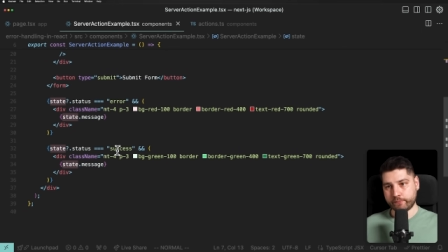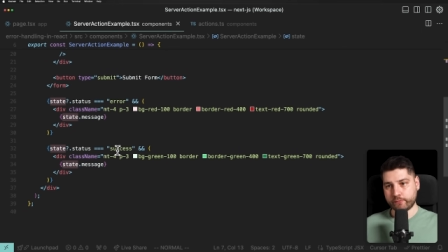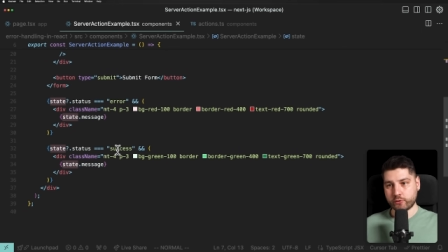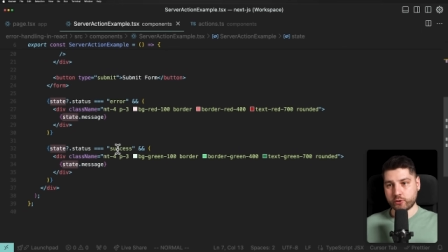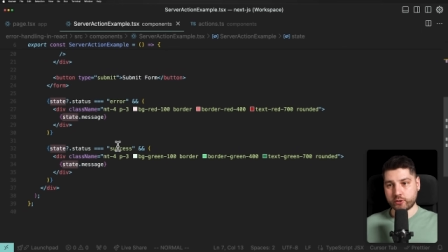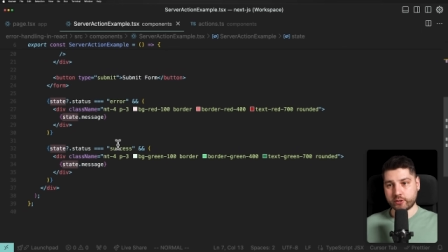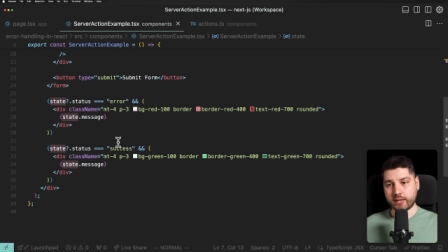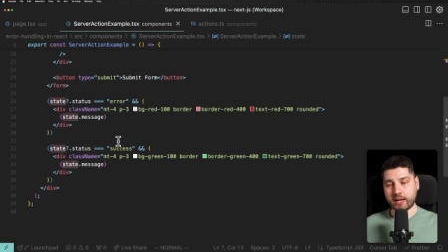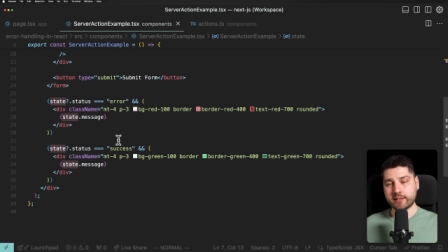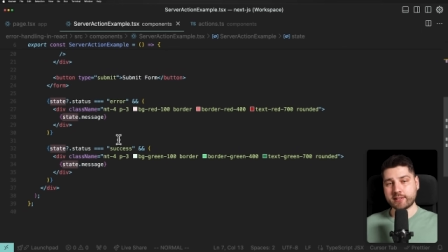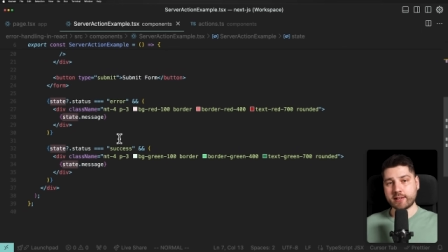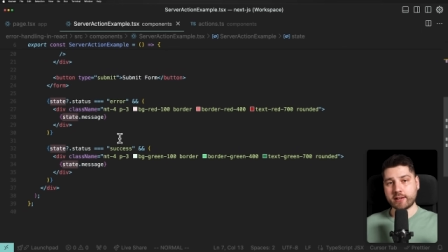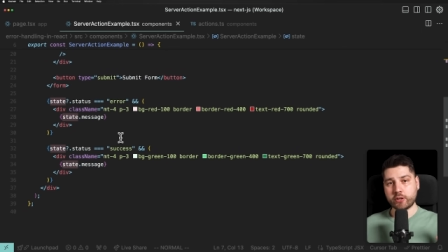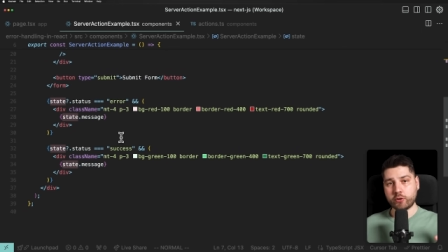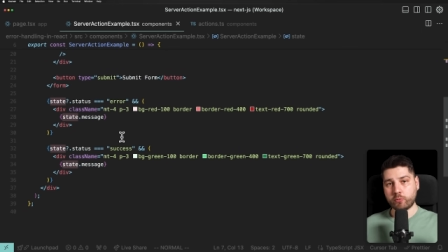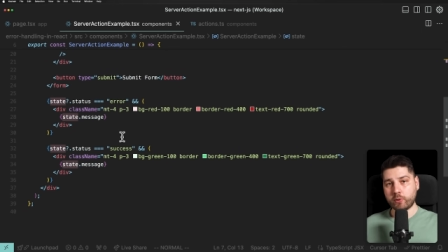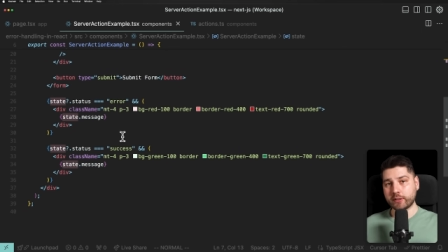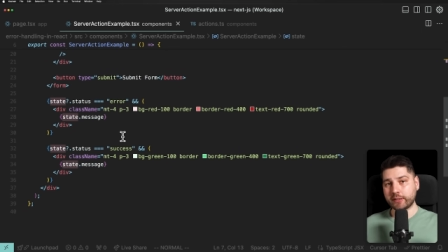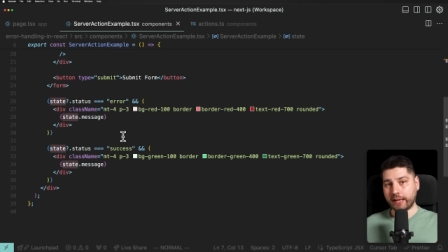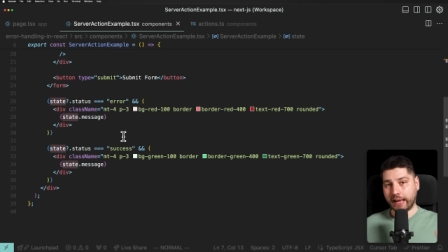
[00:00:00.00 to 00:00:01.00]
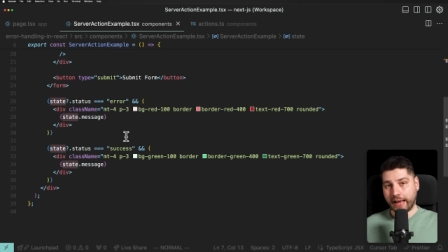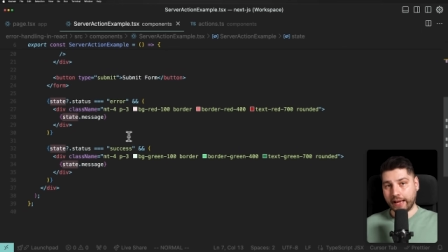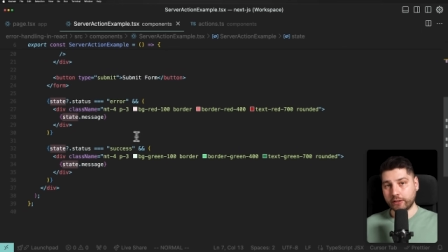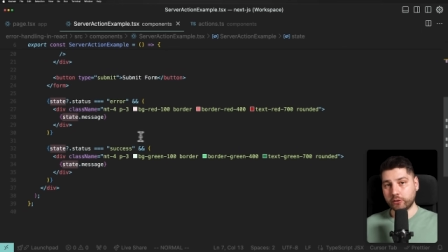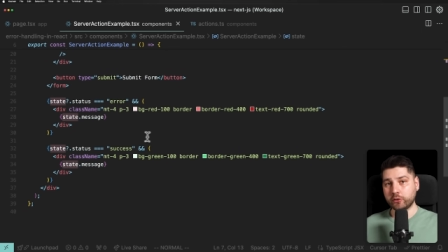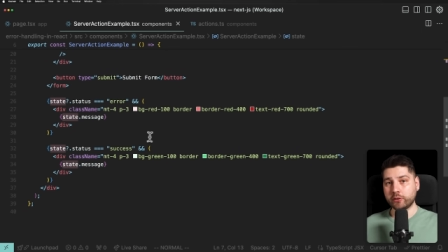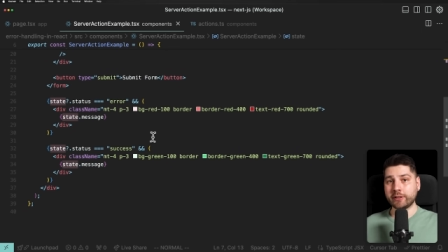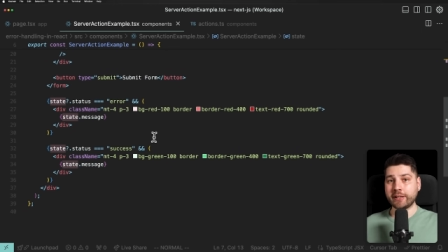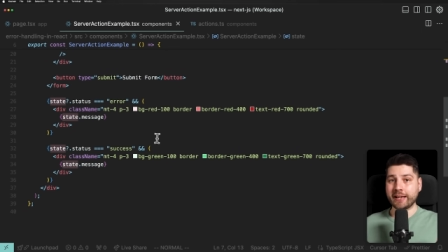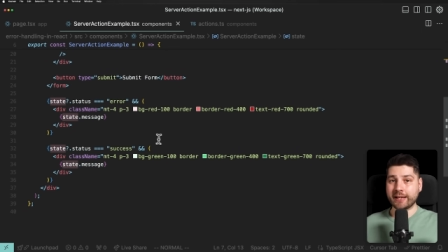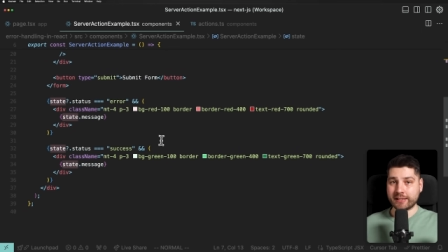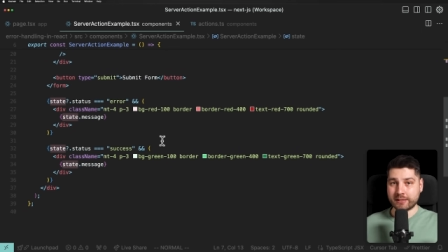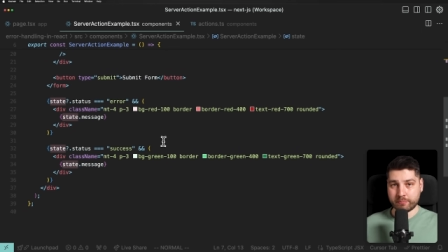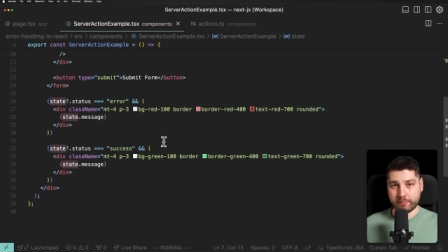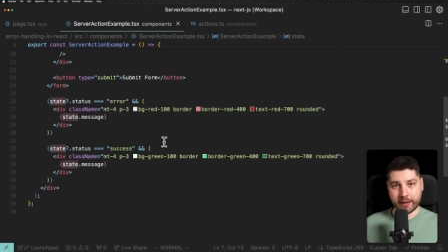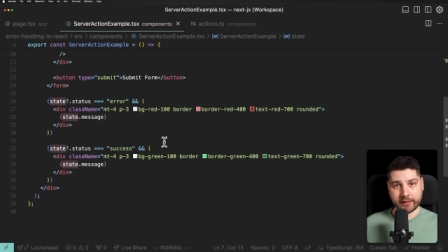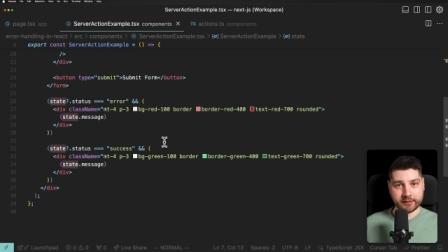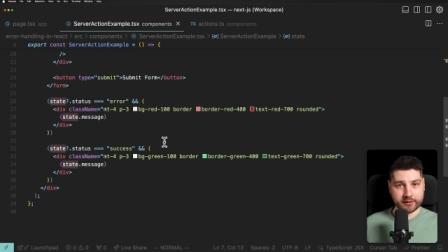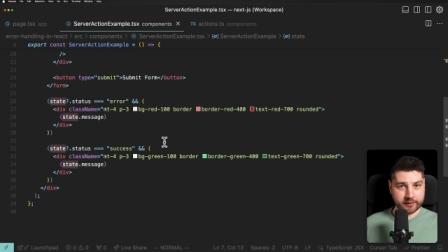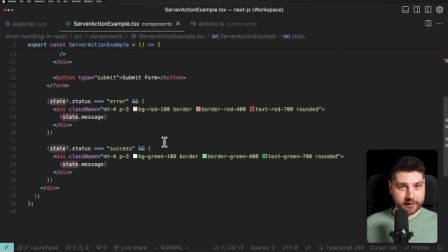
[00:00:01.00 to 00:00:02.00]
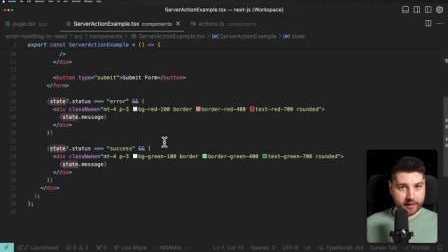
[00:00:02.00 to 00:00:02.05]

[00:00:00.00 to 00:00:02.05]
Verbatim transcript: So that's how you want to handle expected